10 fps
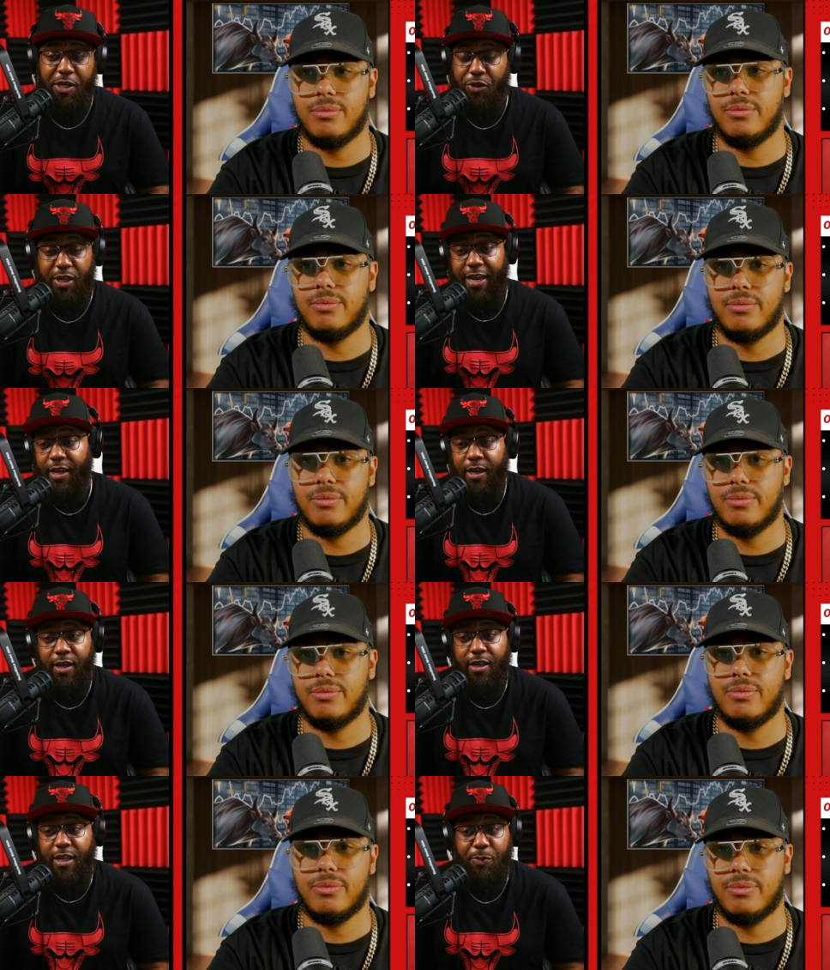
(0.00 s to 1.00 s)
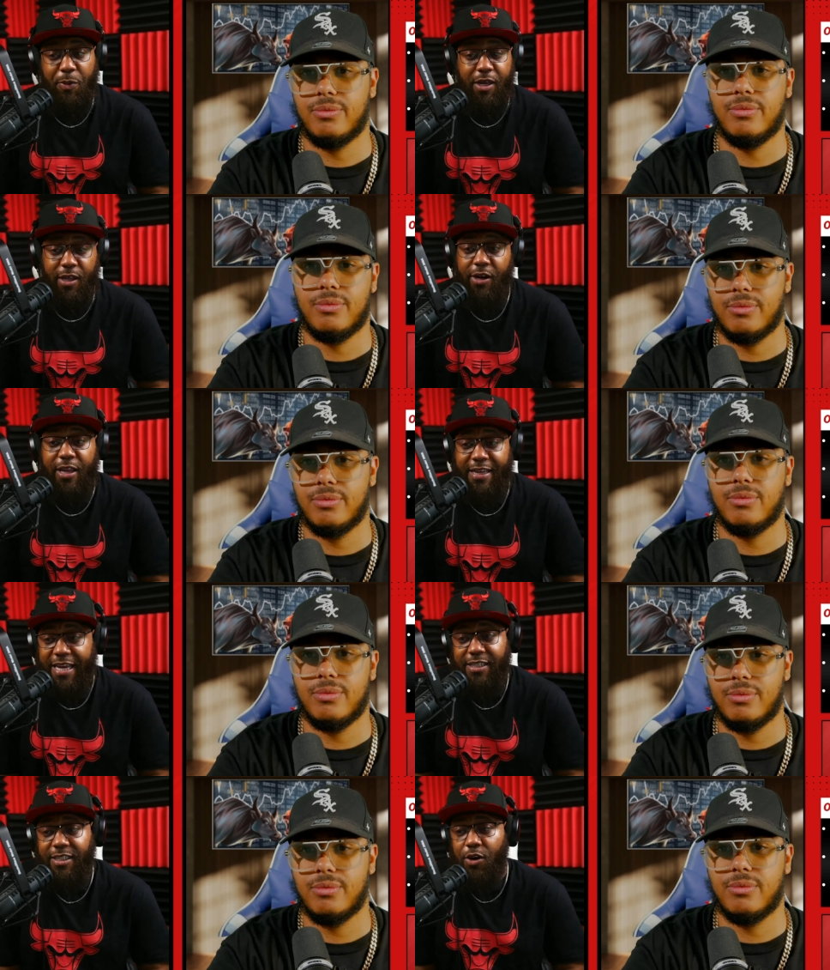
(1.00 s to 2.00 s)
Speaker 1: like let's be clear, like they
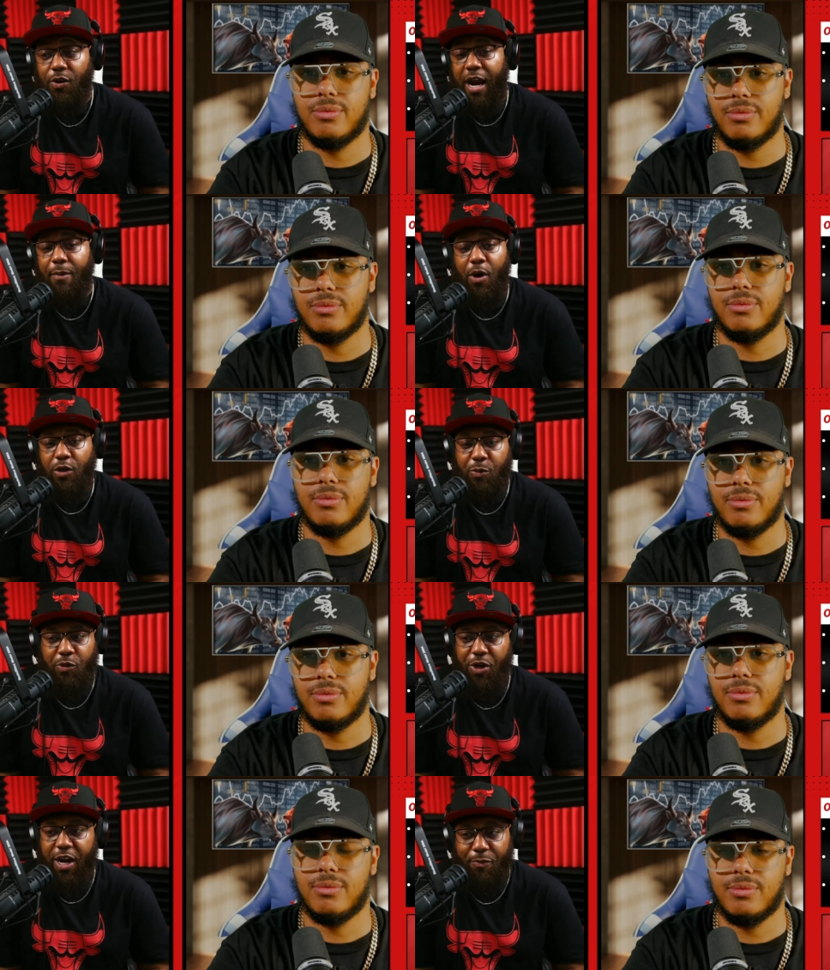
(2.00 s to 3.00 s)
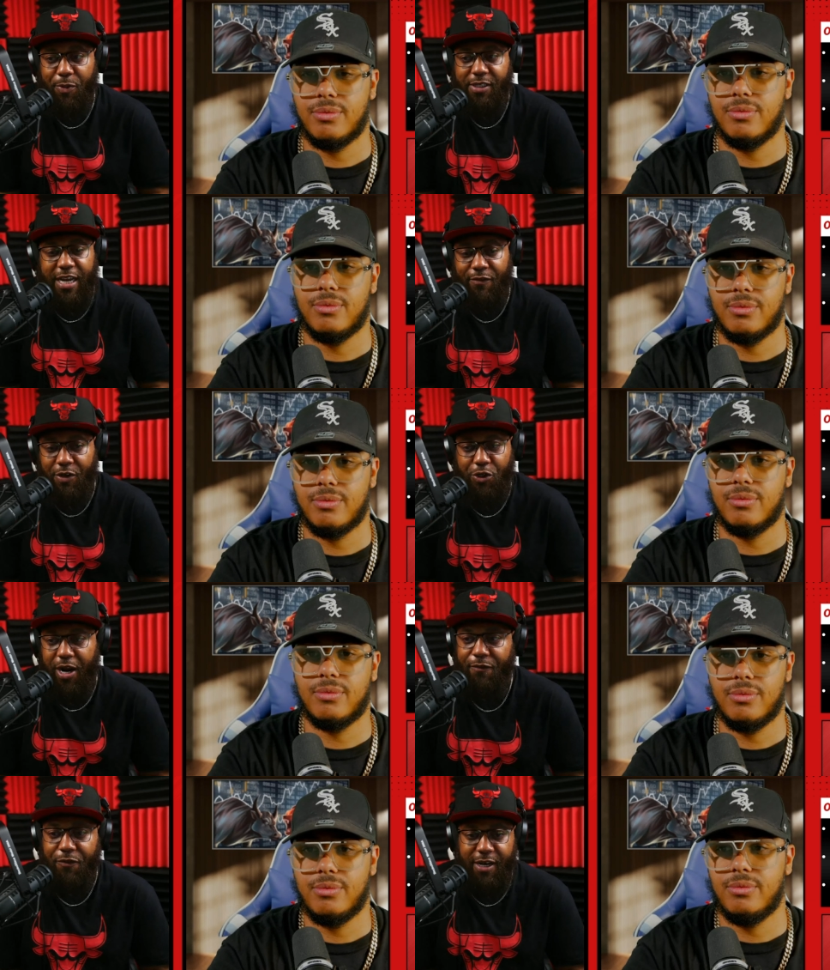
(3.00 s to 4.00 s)
still got multiple draft picks every
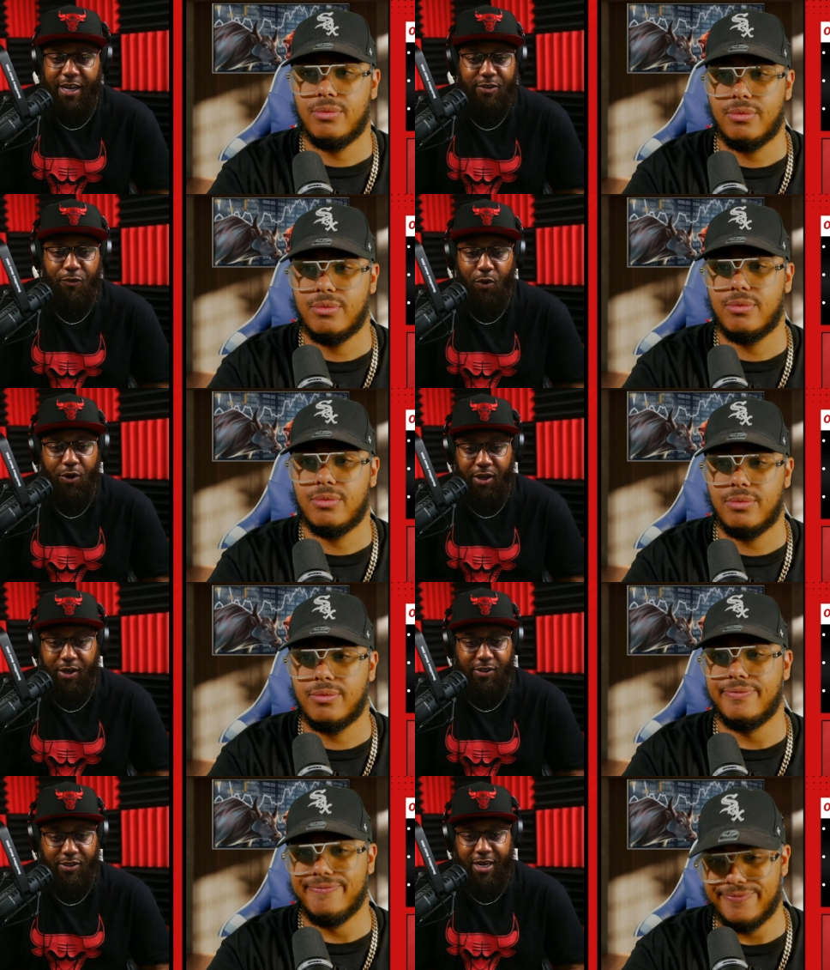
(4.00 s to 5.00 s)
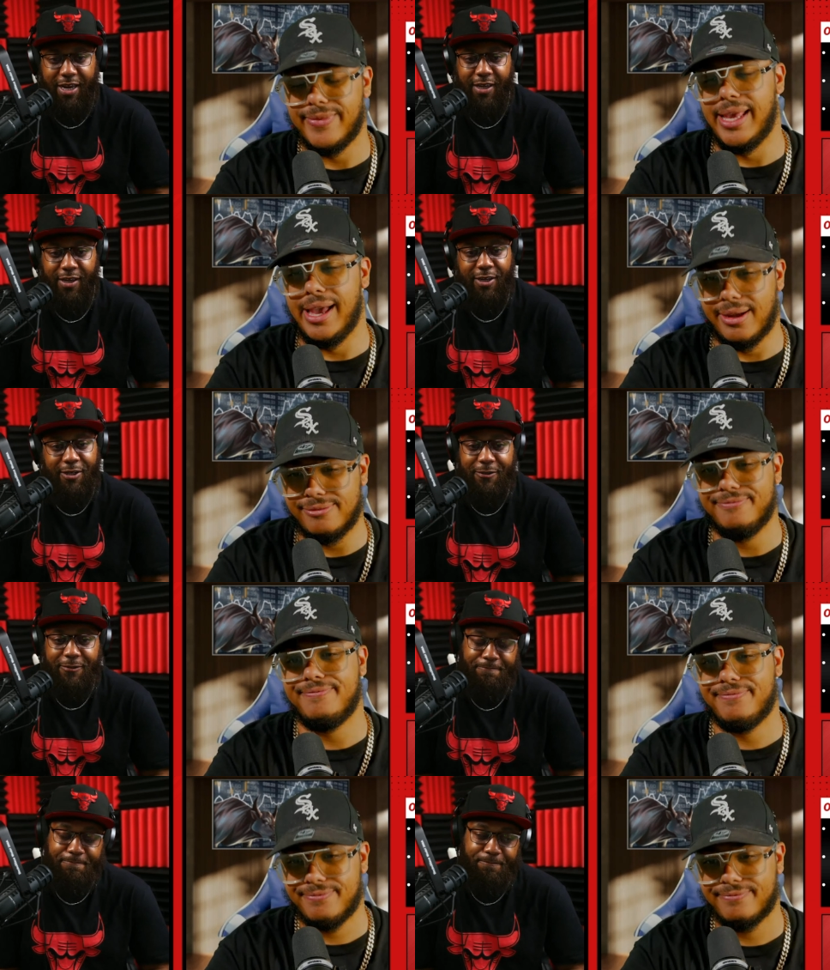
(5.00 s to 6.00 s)
draft for the next 4 years. Like yeah.
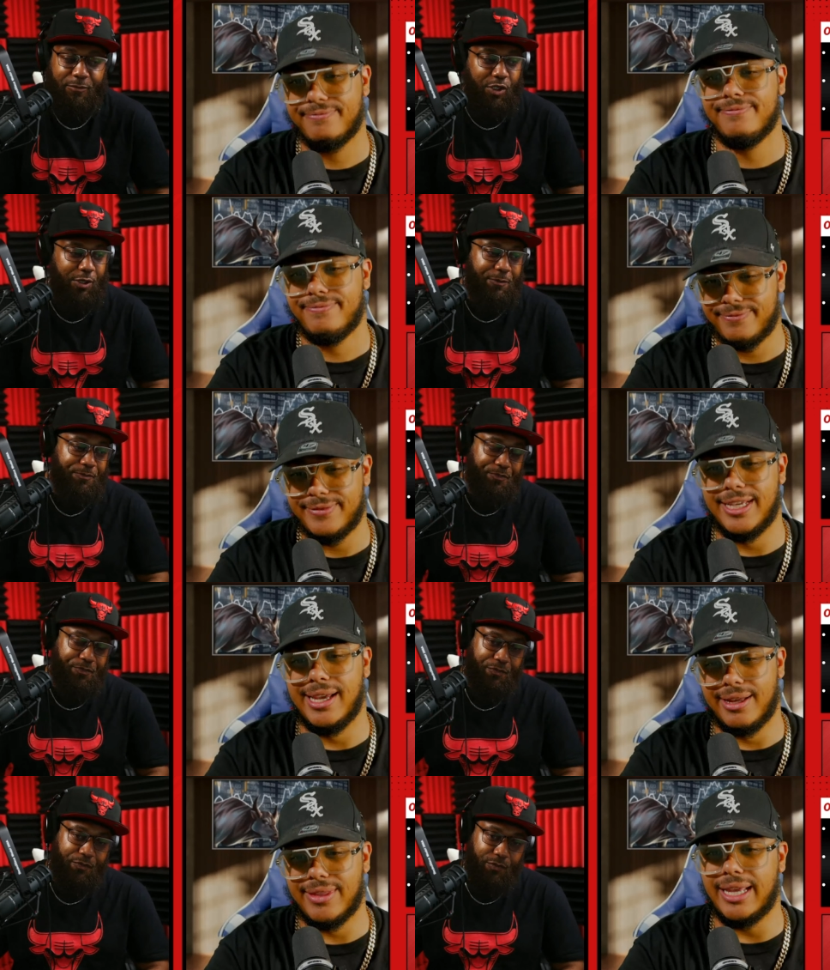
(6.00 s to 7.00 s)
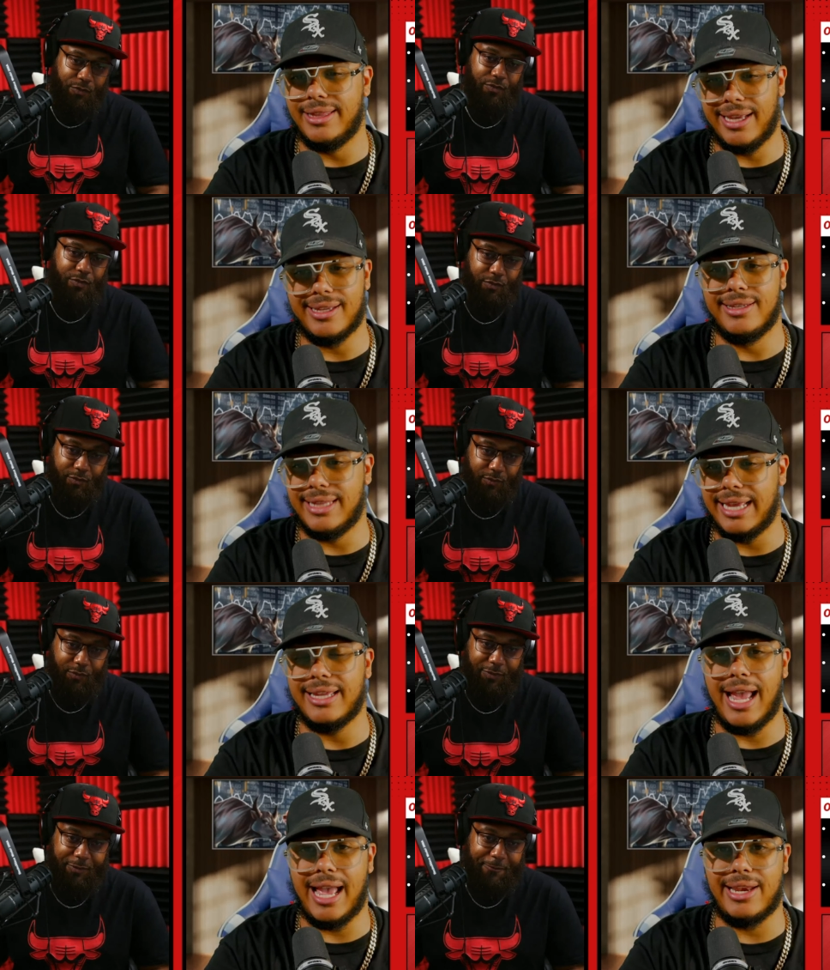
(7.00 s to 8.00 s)
Speaker 2: So yeah, they they can they can
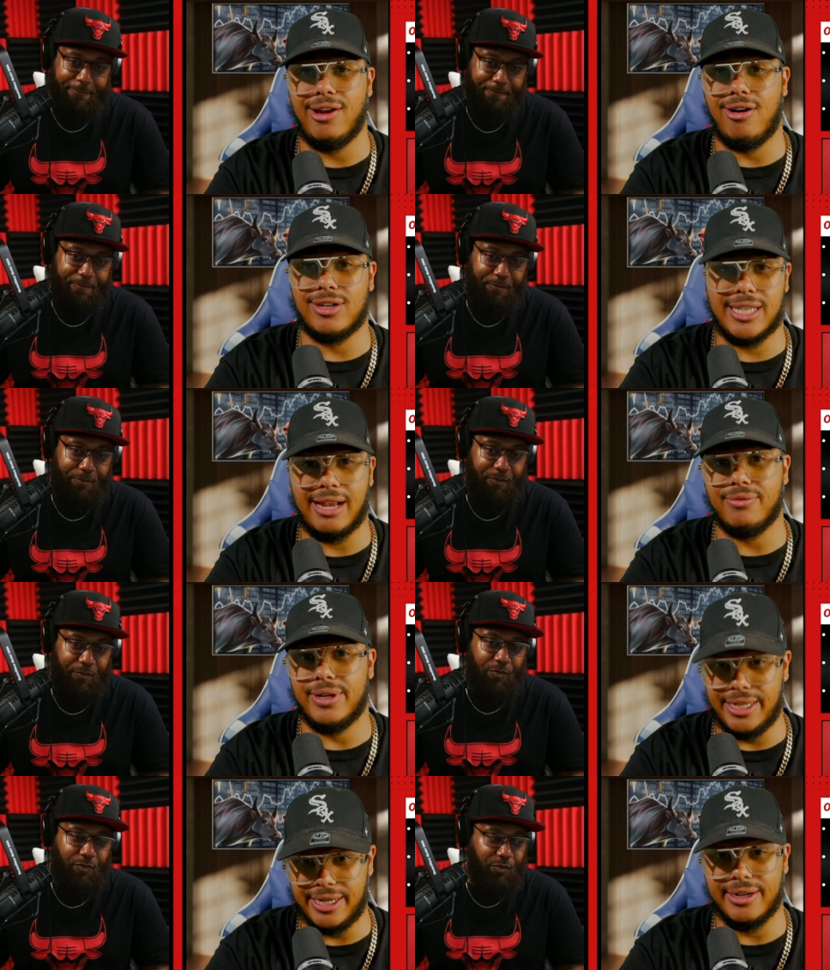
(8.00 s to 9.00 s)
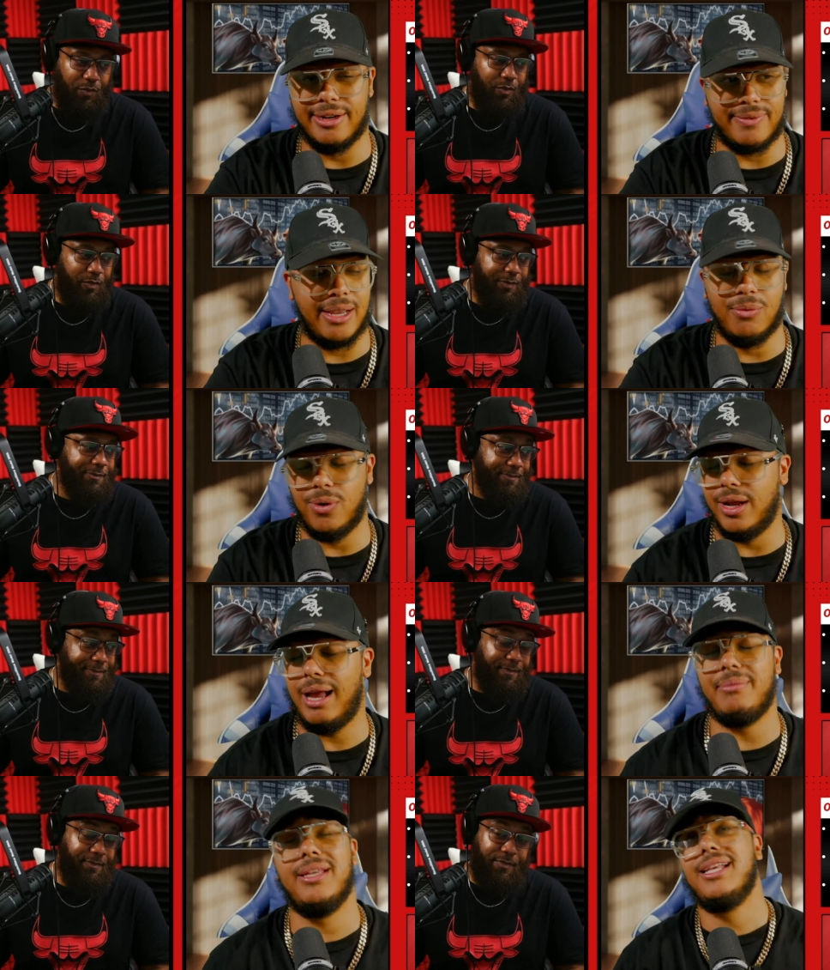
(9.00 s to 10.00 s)
add dogs every year if they want. I
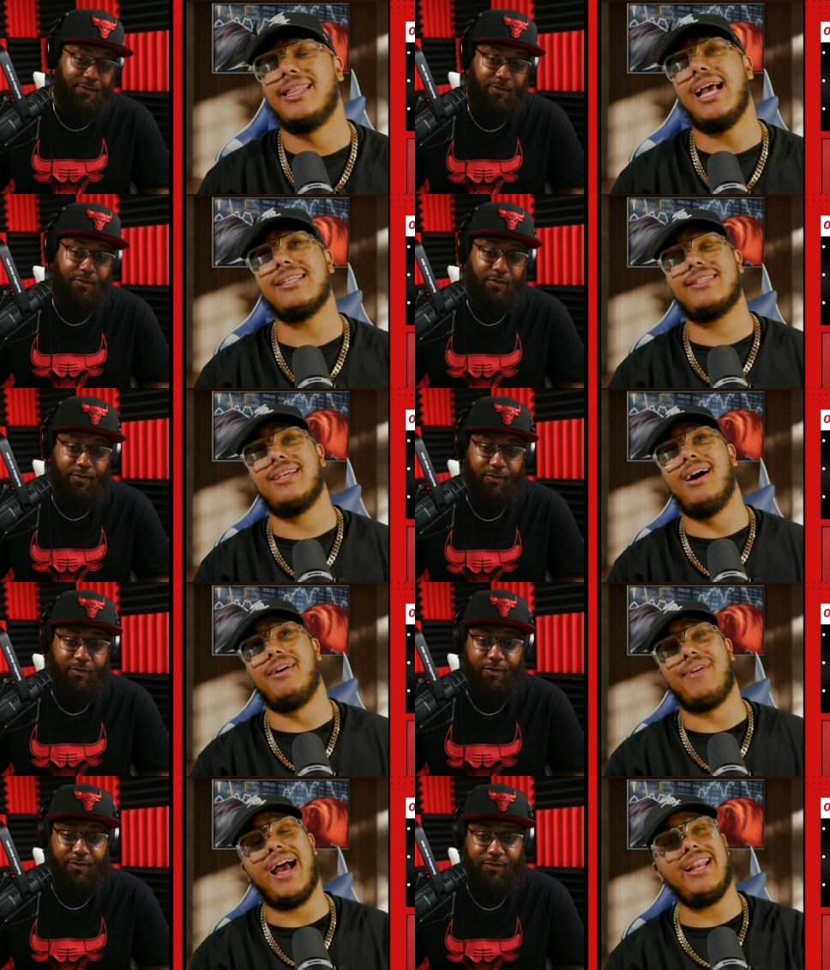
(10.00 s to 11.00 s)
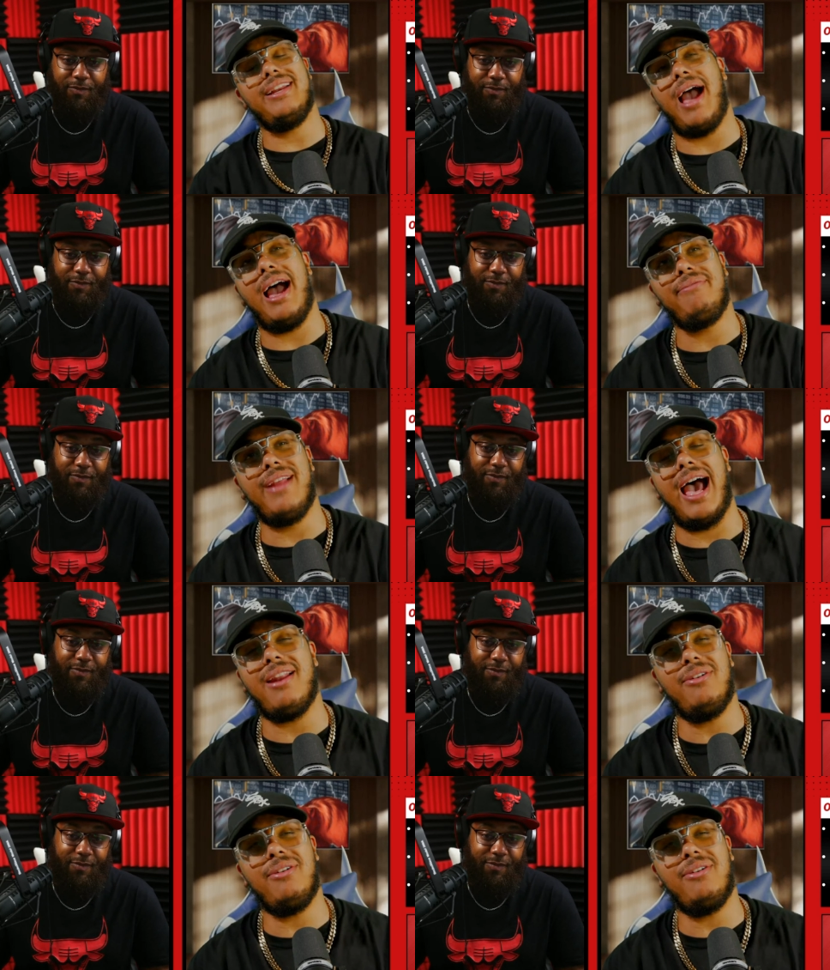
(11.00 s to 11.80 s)
mean, that's tough. I didn't. I I don't know